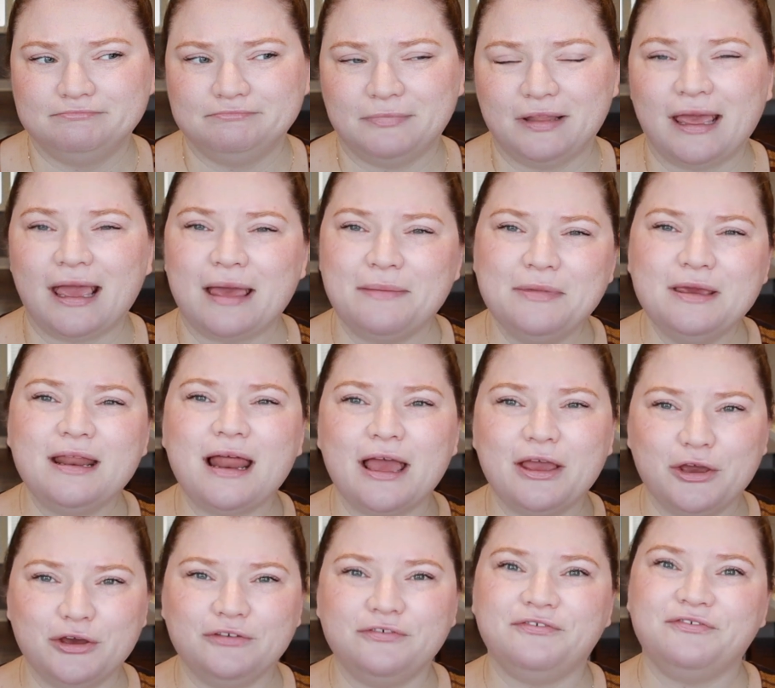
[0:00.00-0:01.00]
Like, I mean, I
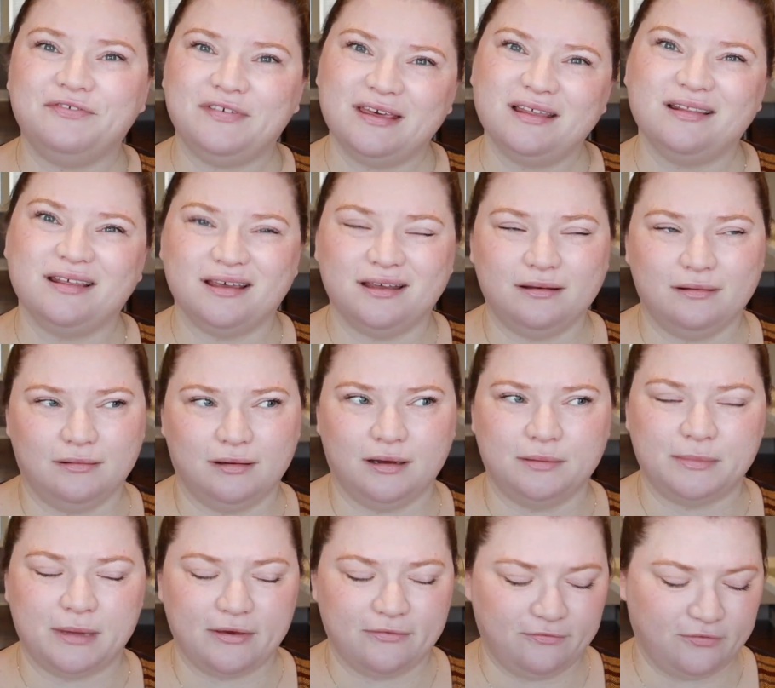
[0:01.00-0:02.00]
could feel it
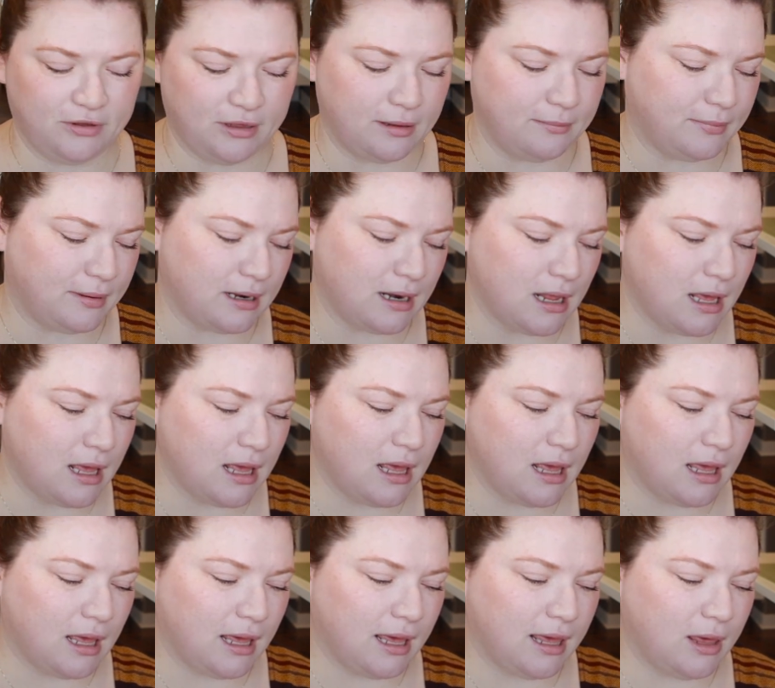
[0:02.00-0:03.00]
on my foot, but
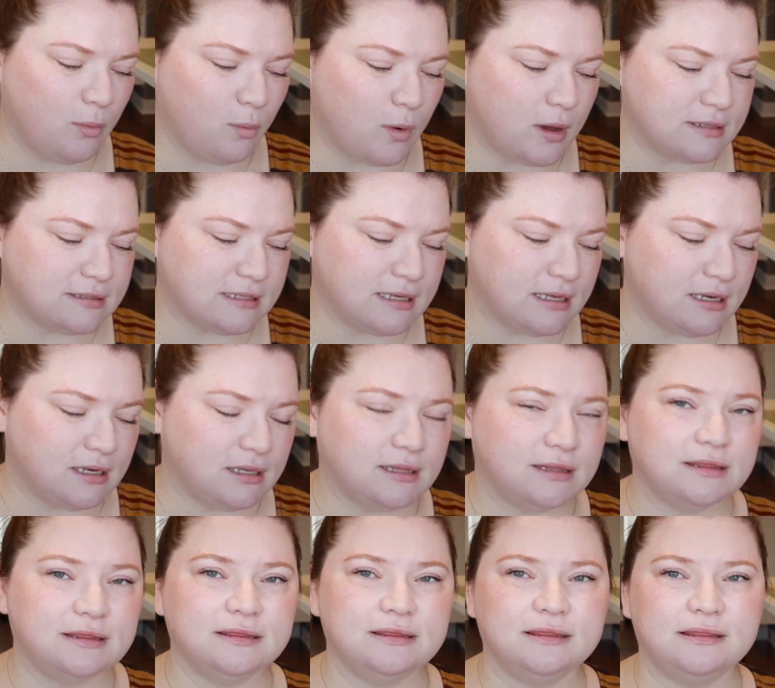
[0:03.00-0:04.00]
it wasn't
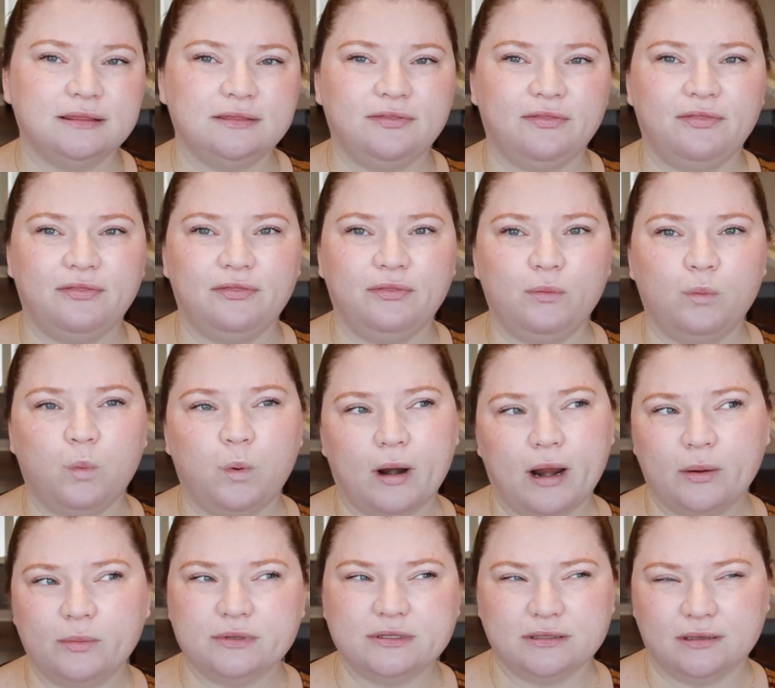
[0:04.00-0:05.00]
what
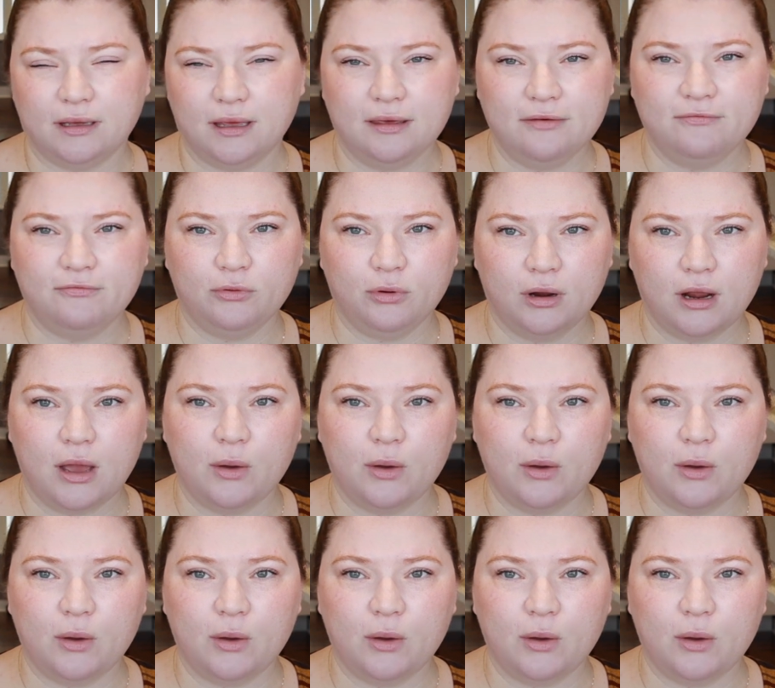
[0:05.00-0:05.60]
I was looking for.